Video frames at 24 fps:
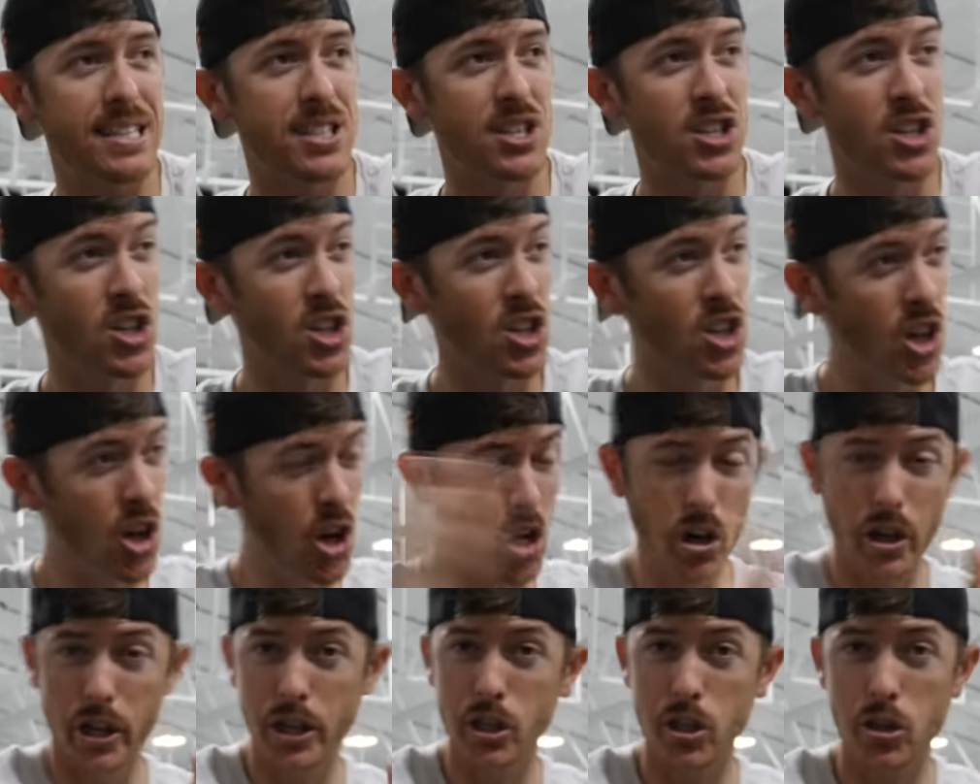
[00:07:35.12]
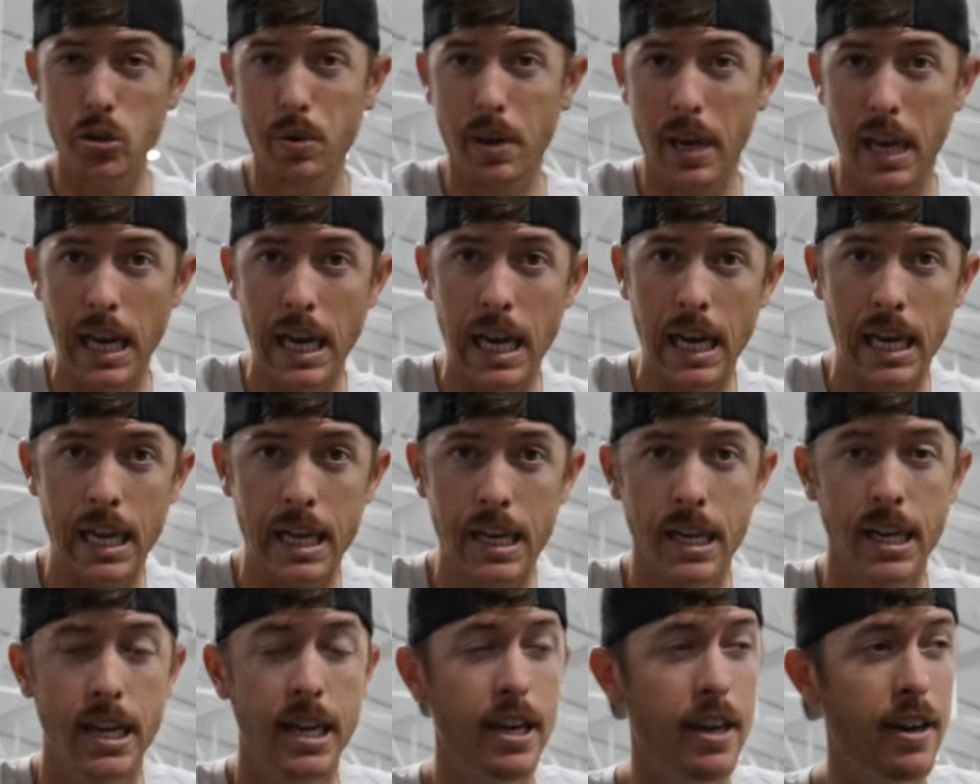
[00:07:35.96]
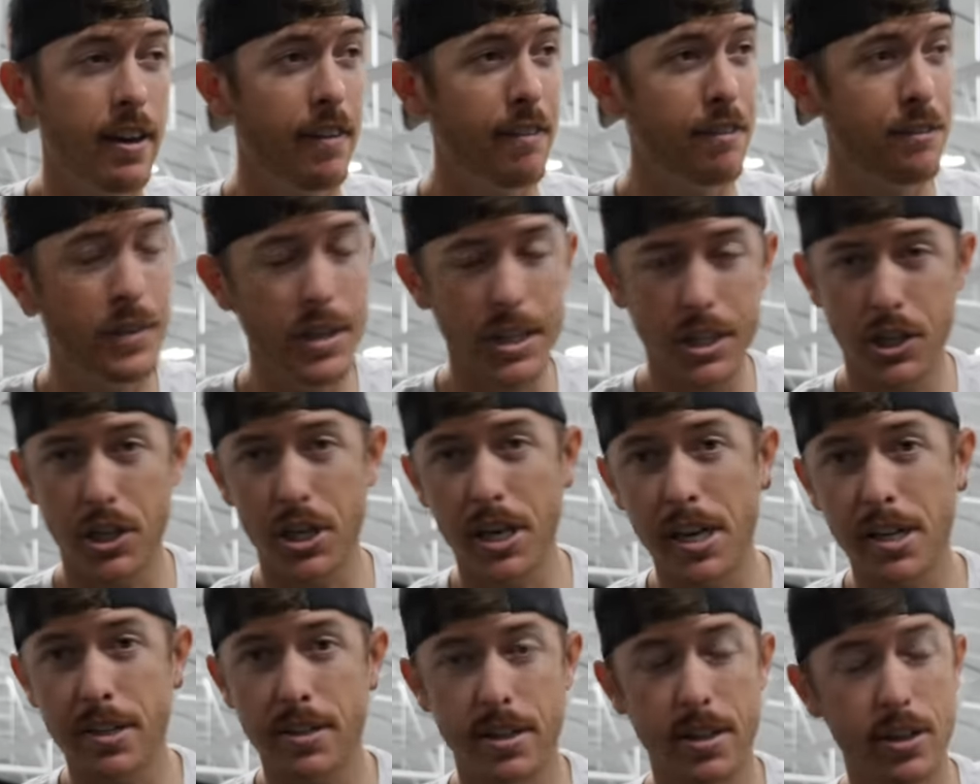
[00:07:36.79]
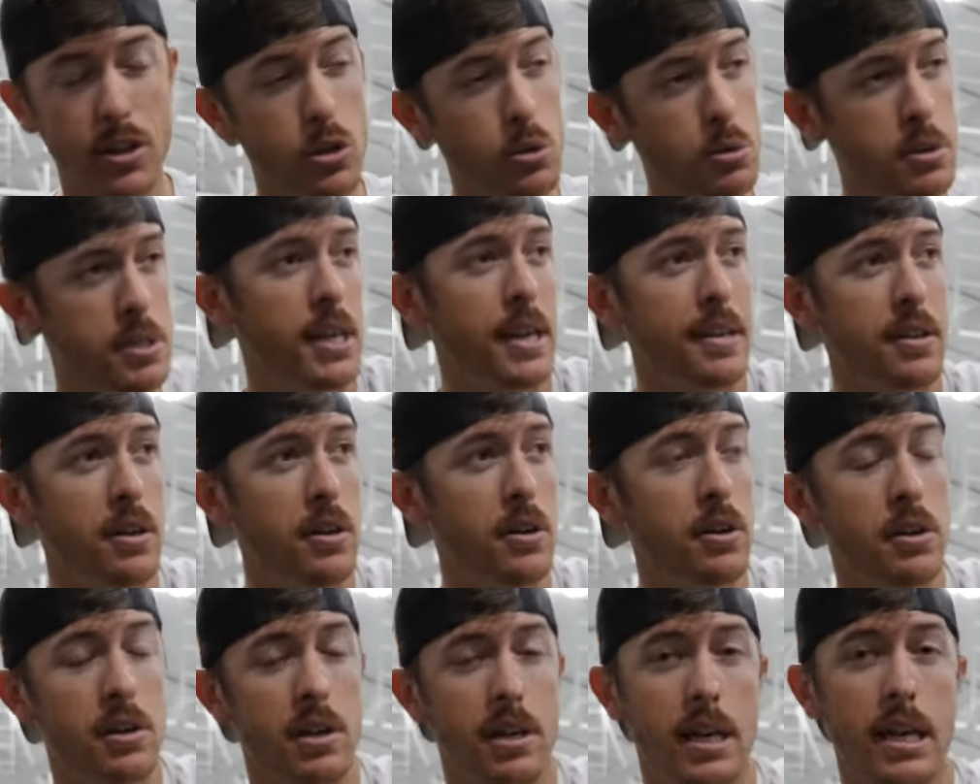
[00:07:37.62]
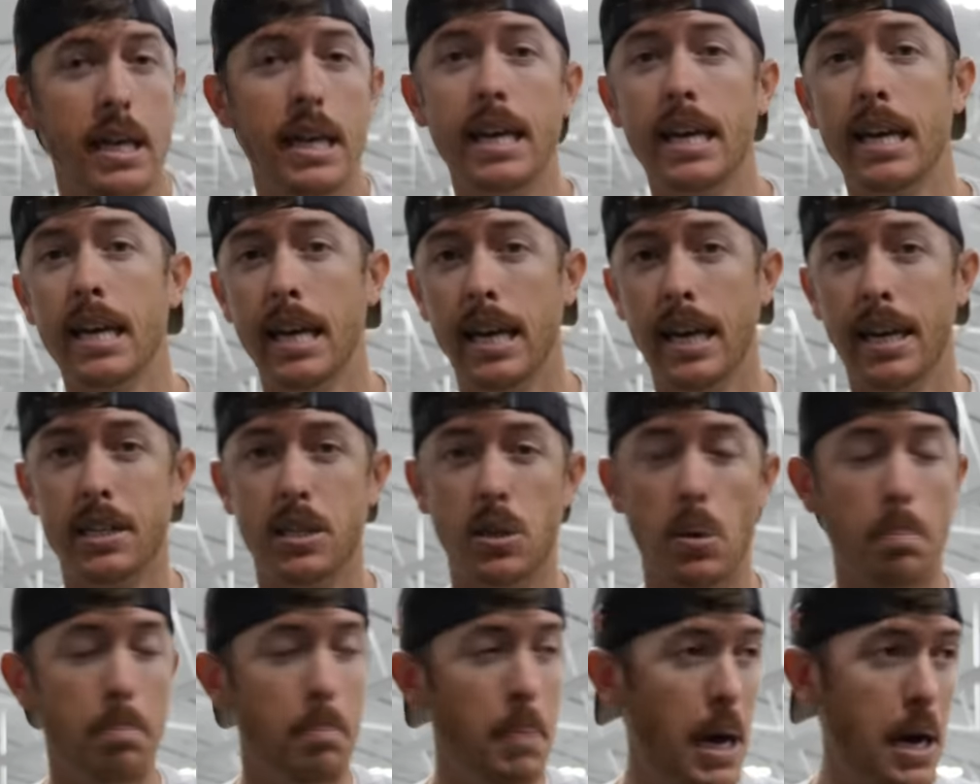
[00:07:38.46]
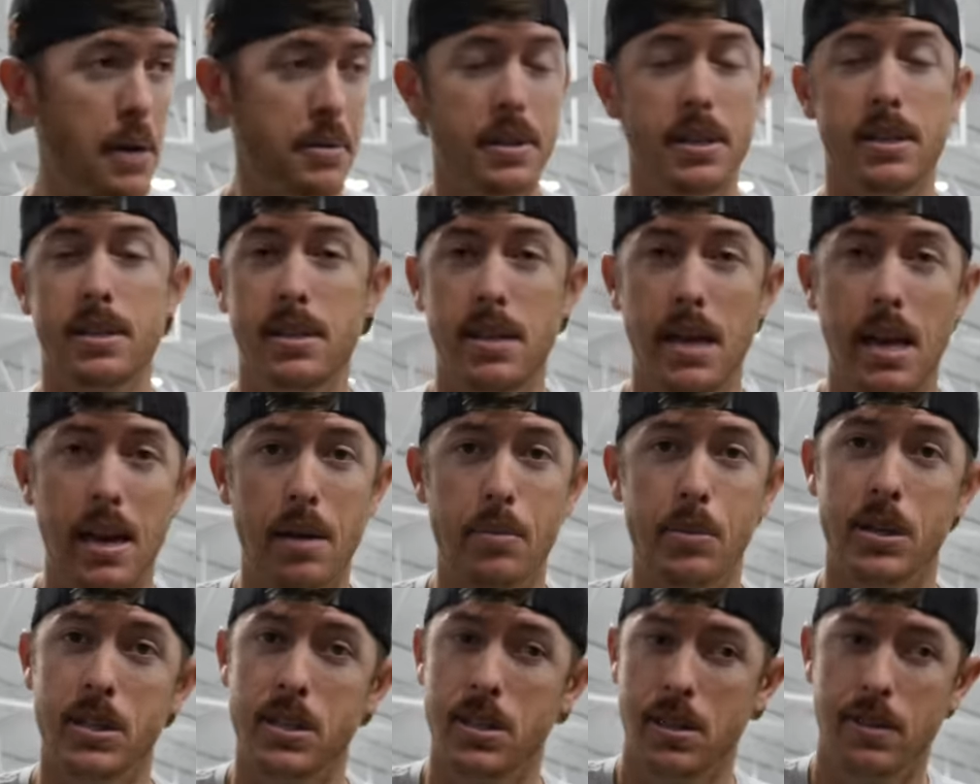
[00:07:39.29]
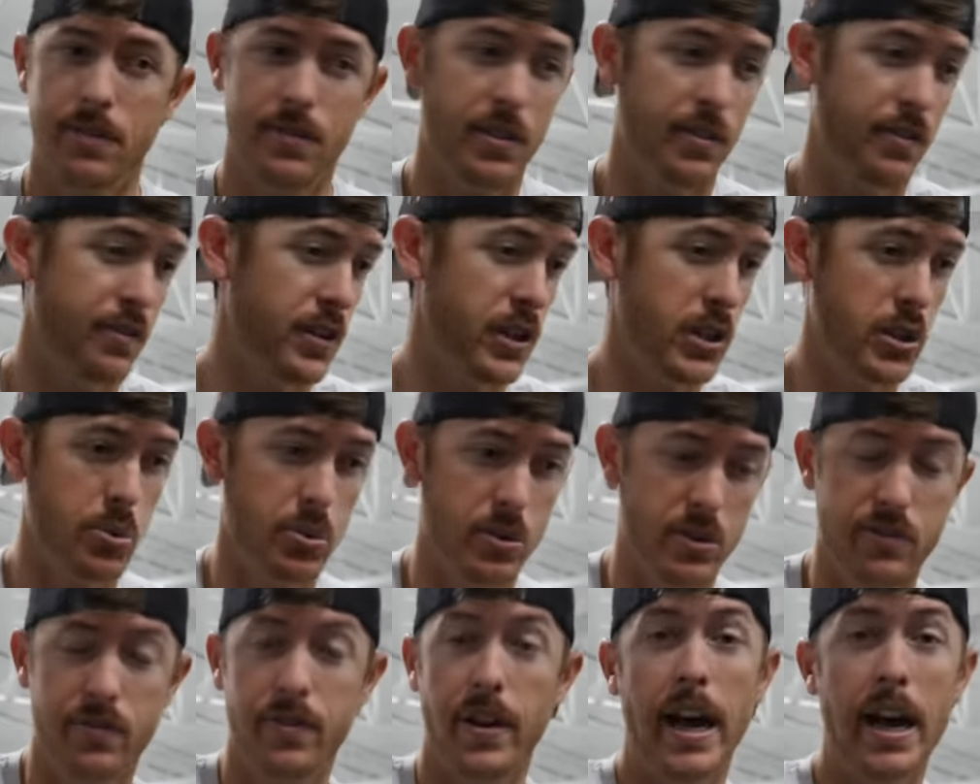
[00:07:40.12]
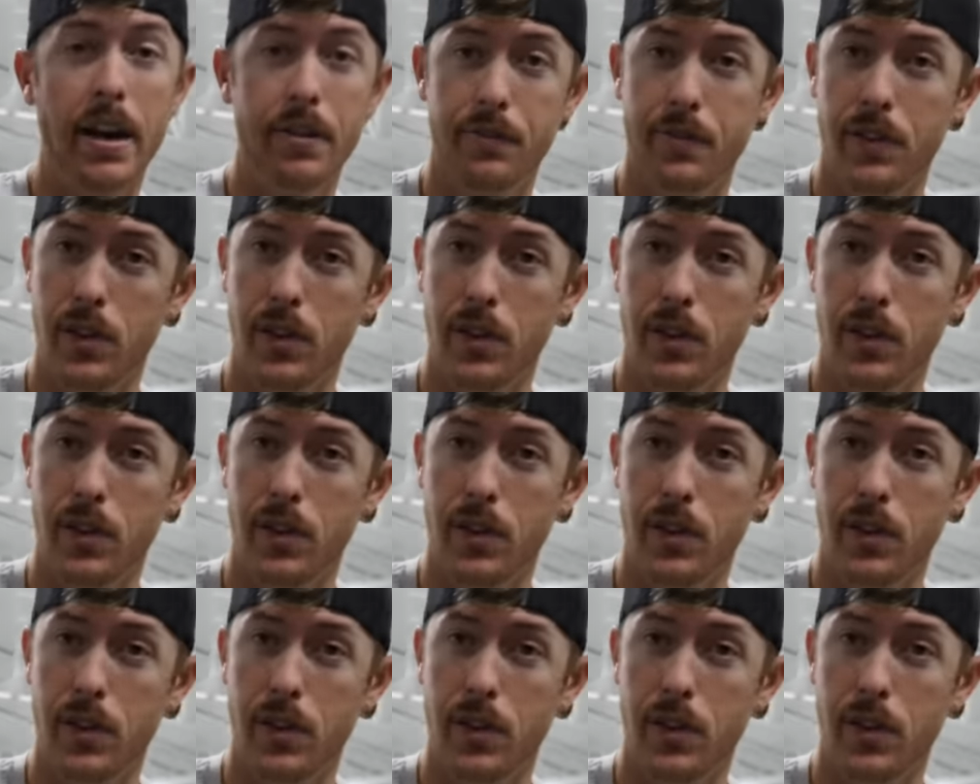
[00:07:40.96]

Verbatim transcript: as long as you can fish eats it, you set the hook, it's about the same as if the fish was five